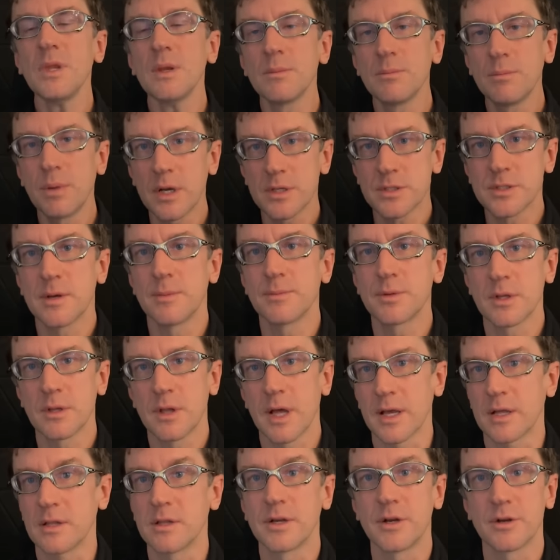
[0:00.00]
But something
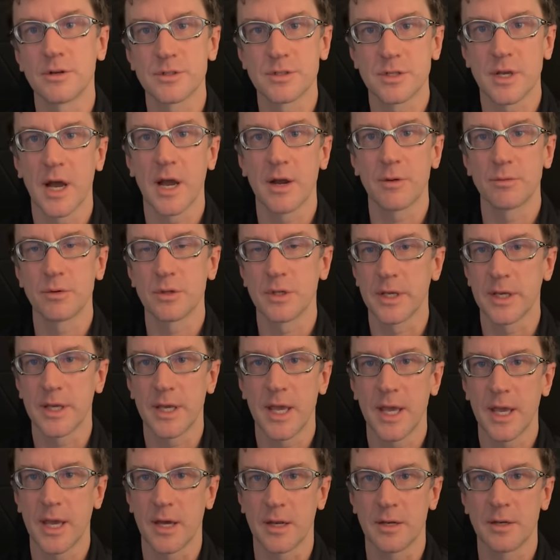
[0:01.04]
like Clear Sky really
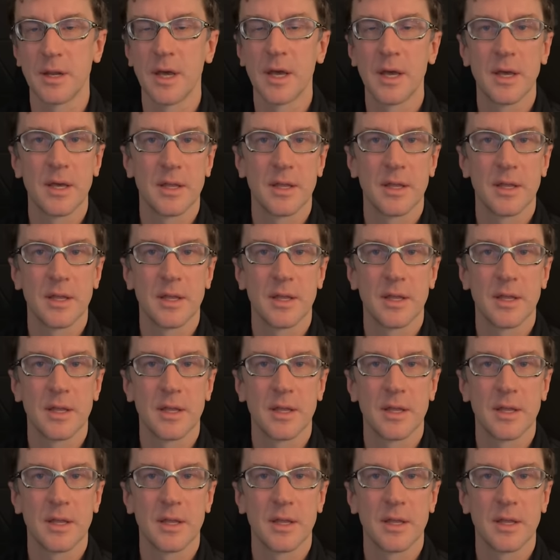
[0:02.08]
can.